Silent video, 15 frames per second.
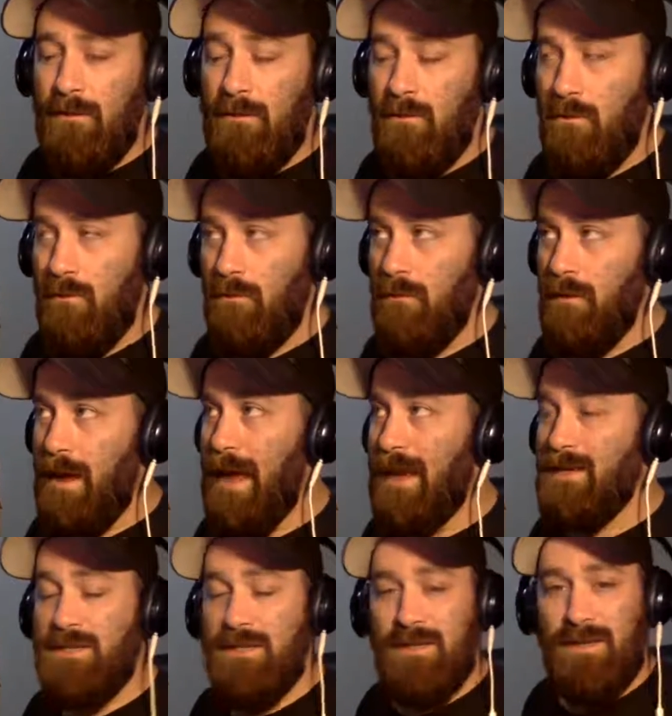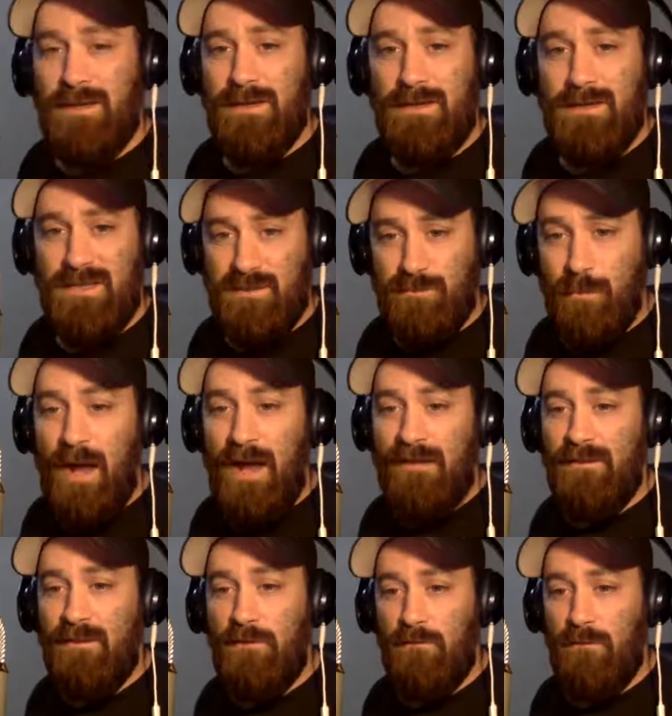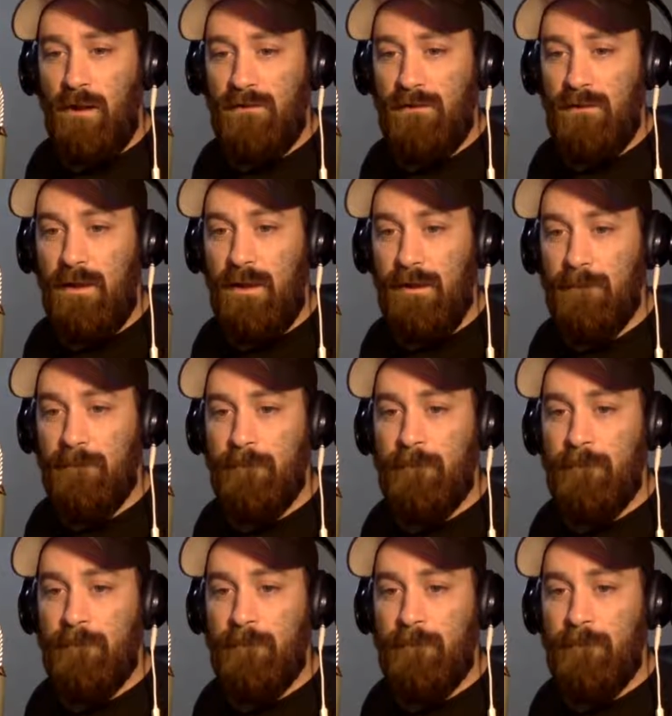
who actually despises wrestling.